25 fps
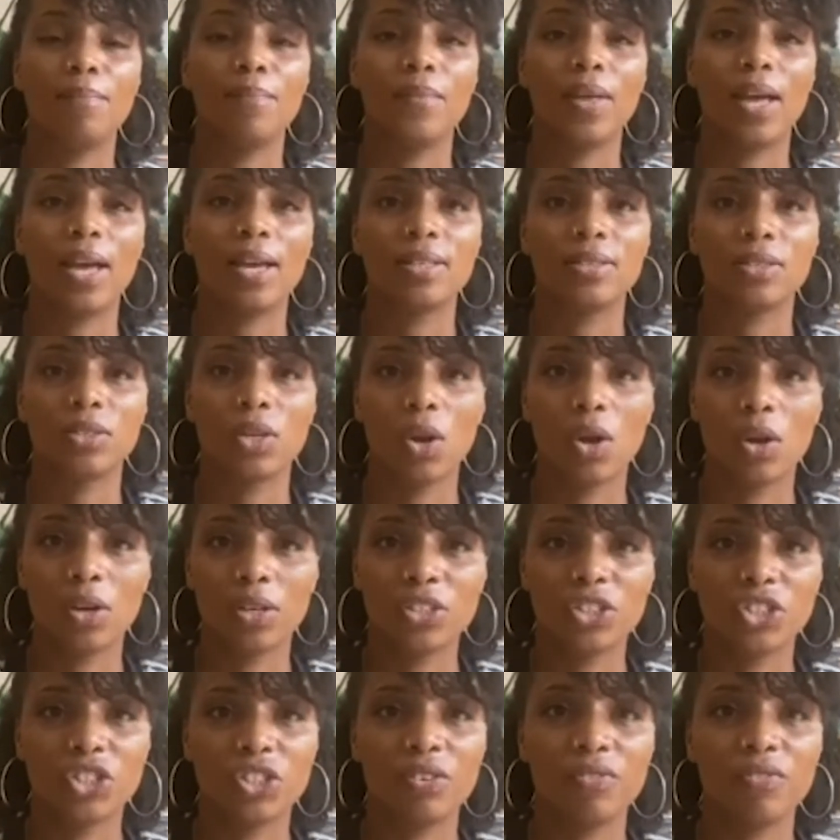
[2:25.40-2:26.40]
As long
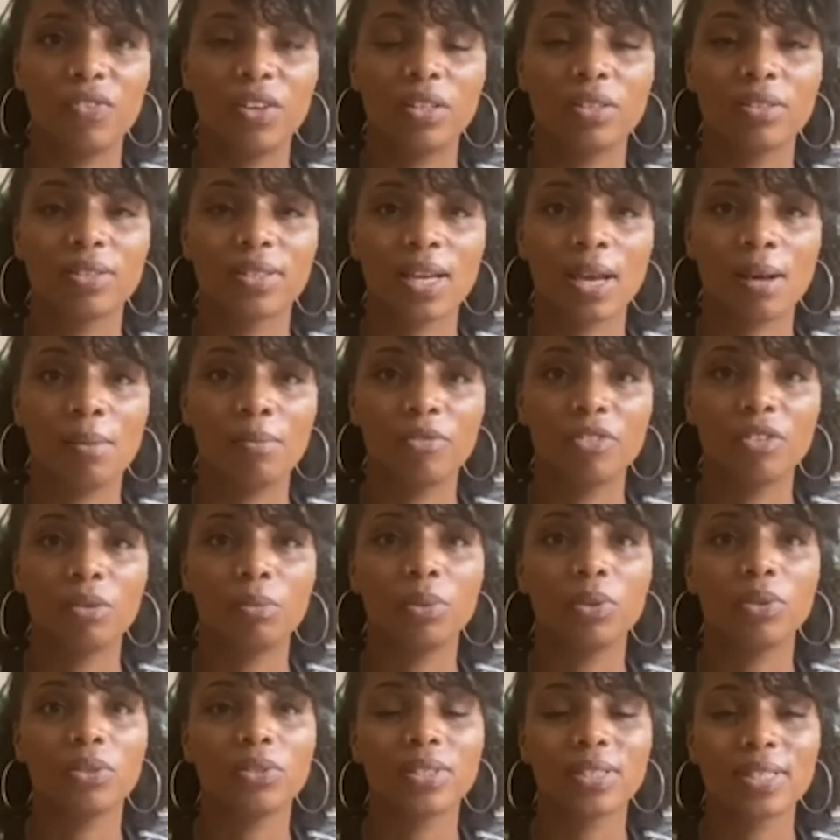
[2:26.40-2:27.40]
as she feels
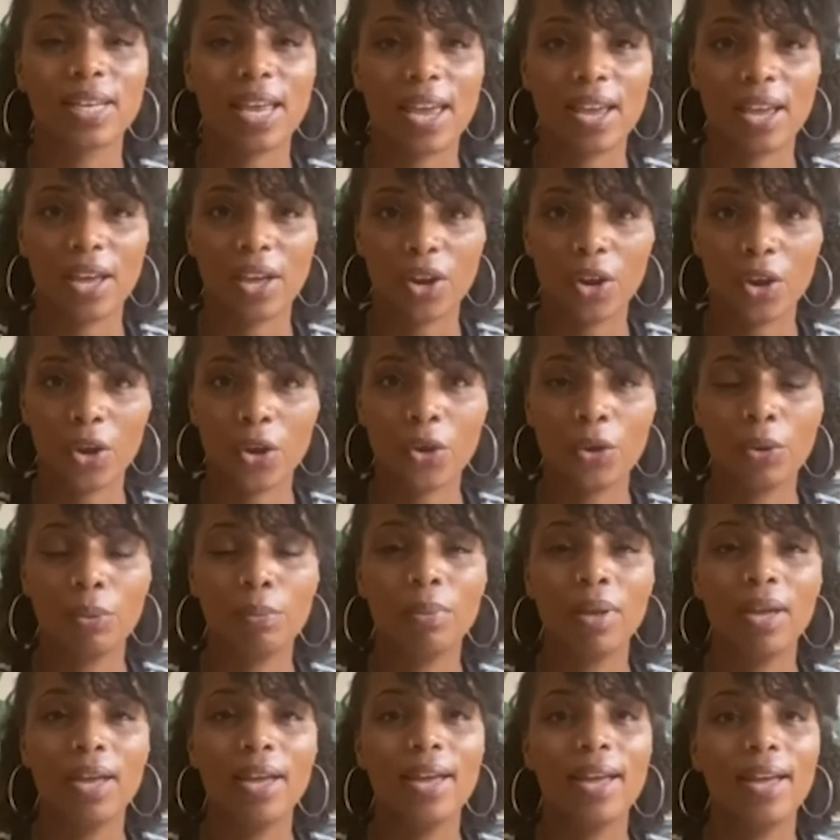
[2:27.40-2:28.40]
comfortable staying at
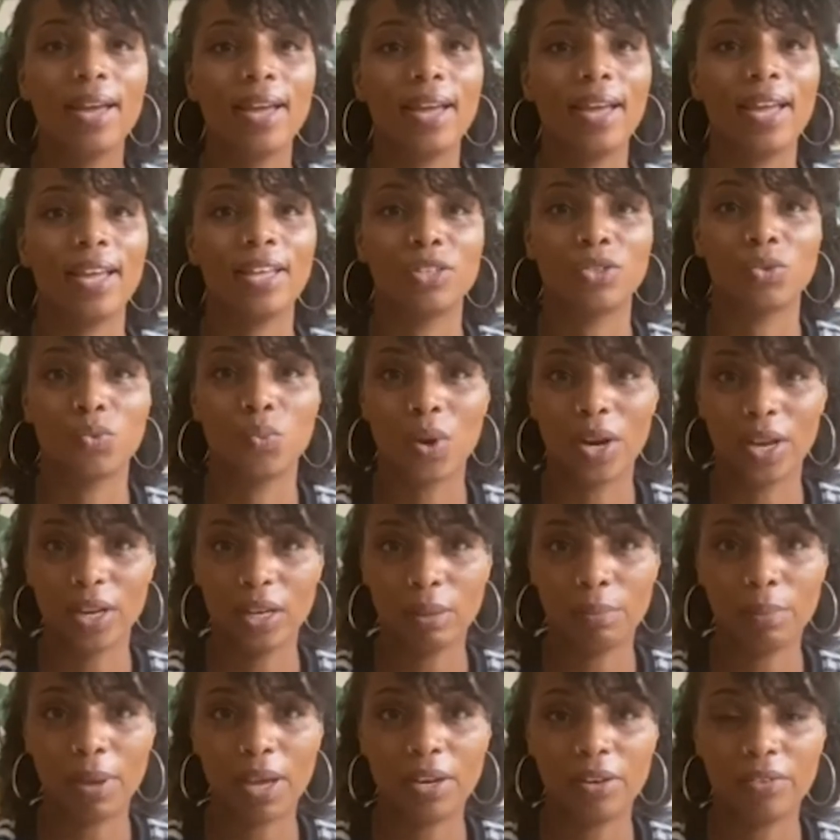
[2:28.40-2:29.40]
home is really
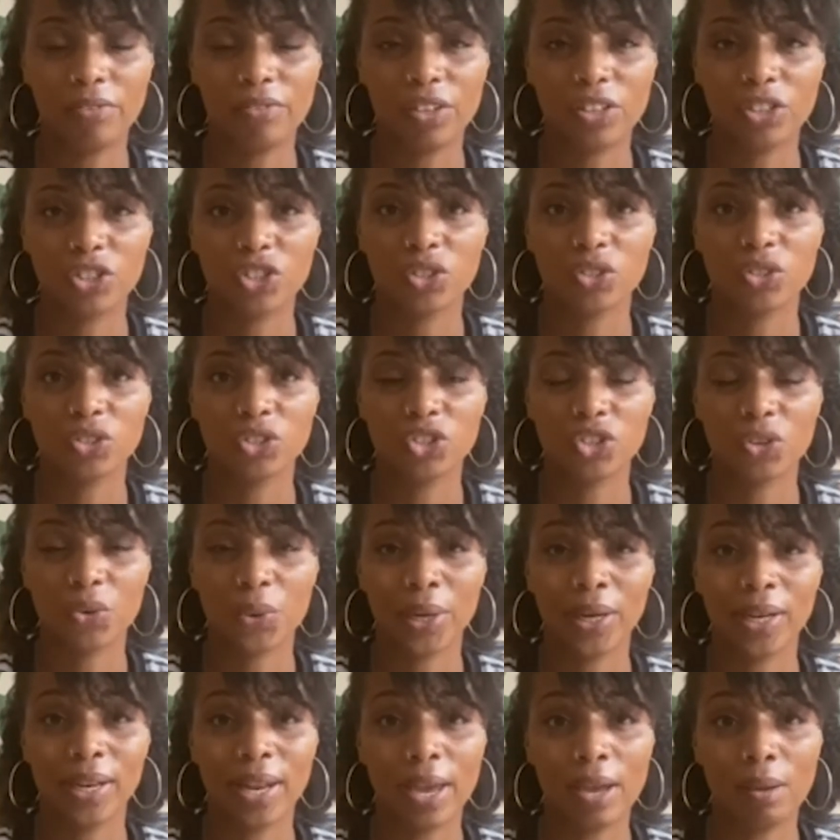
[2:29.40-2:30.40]
beneficial
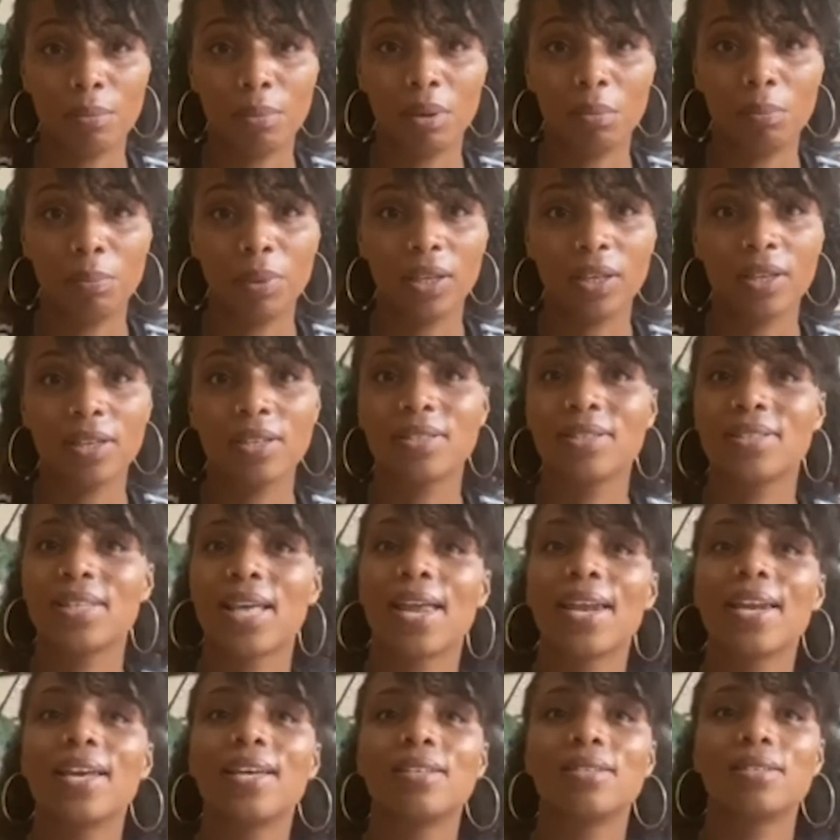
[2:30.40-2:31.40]
during labour, because
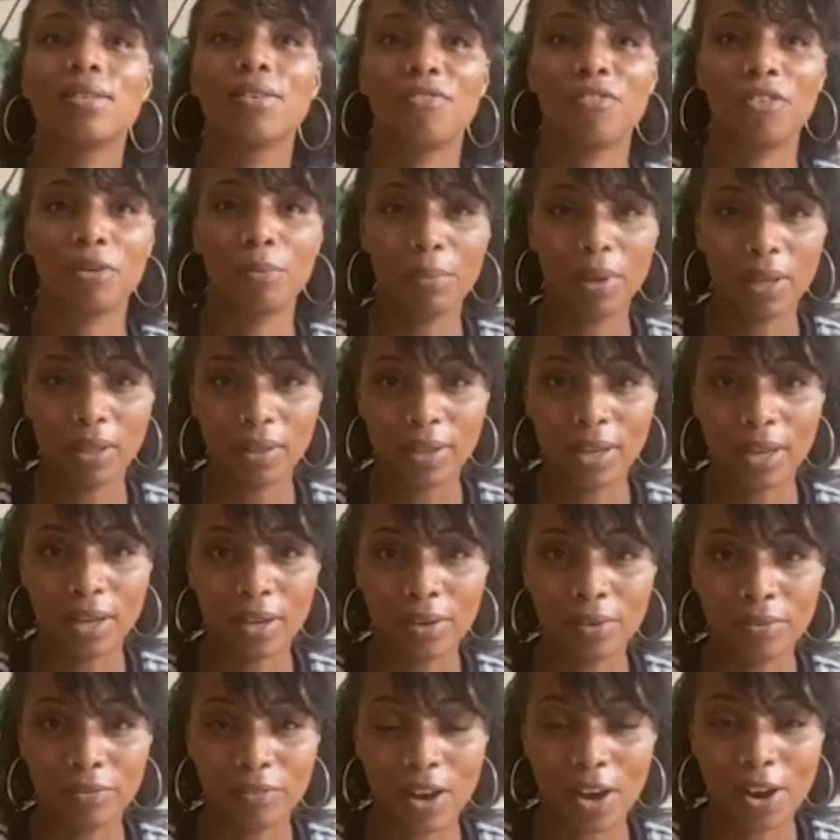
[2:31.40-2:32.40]
that is a familiar
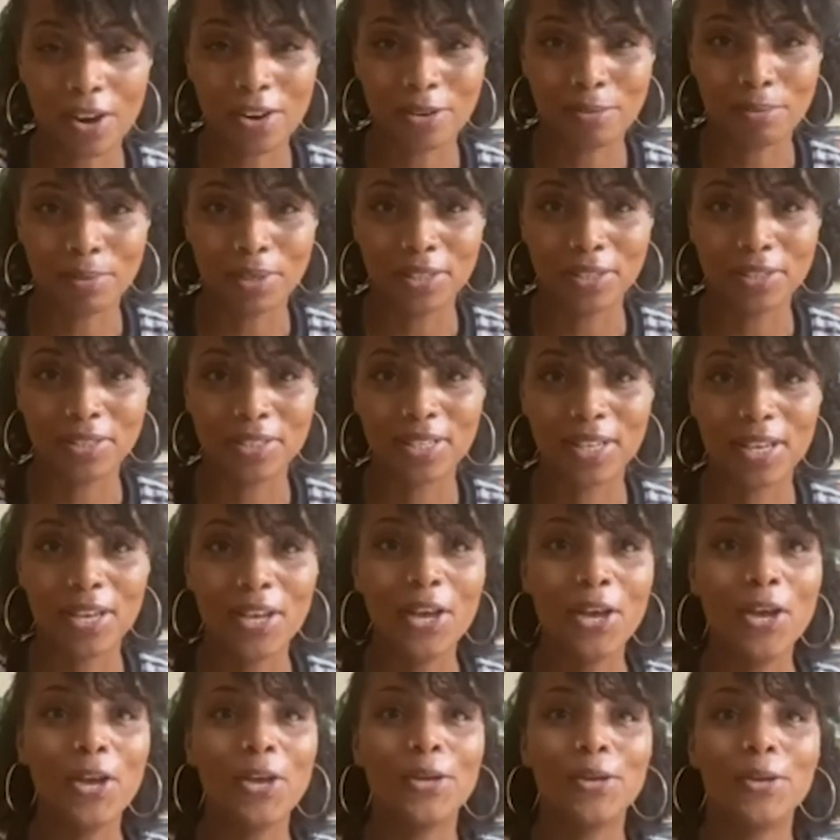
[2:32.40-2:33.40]
environment.
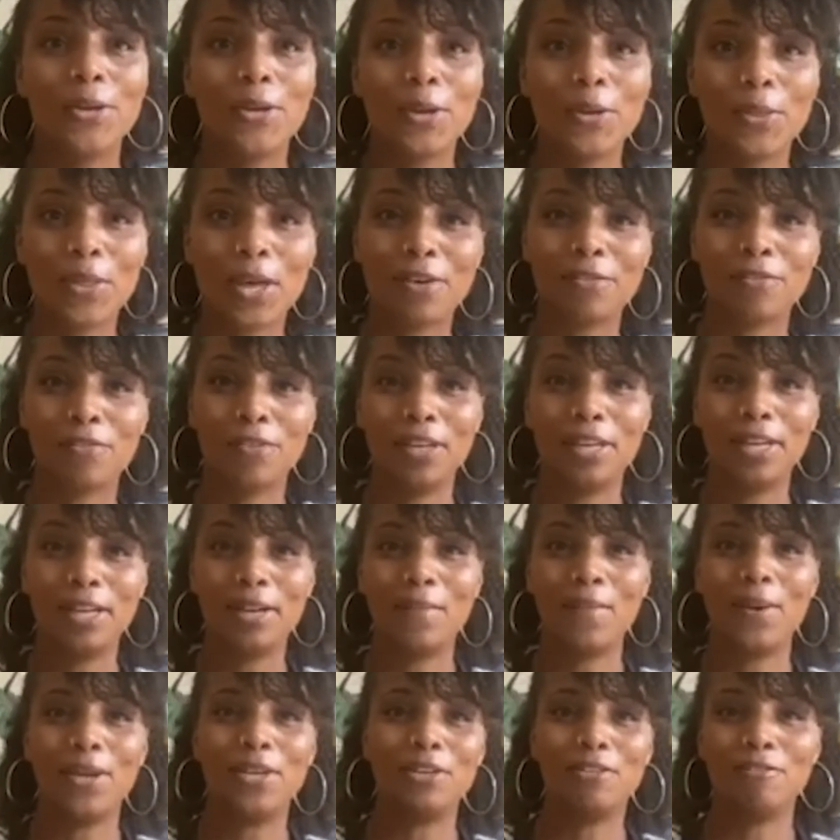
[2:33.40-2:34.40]
You know that feeling
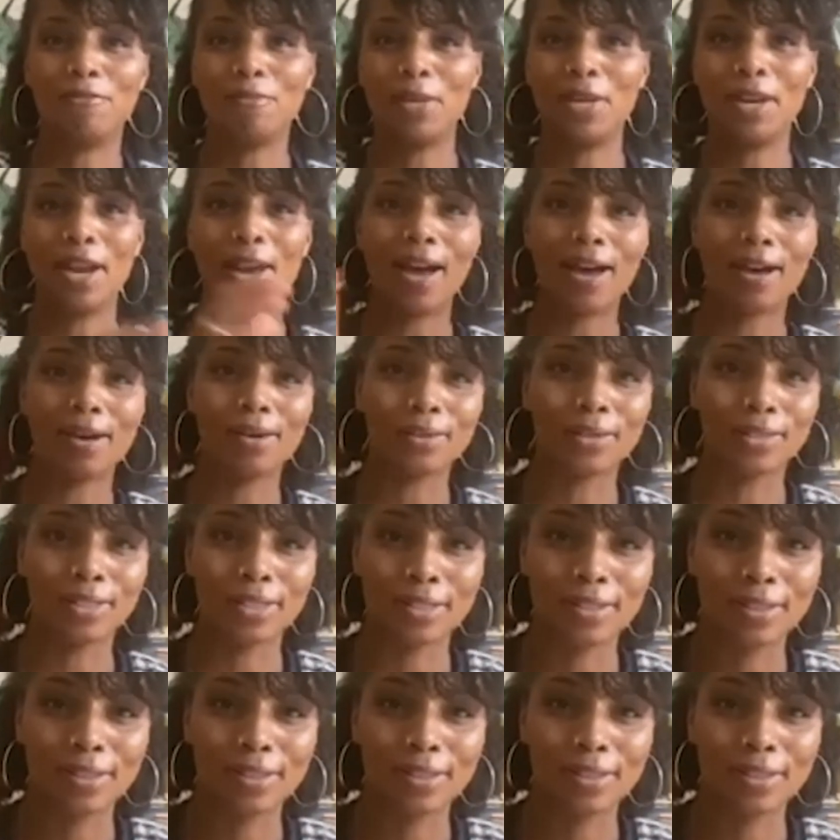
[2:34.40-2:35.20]
when you've been out,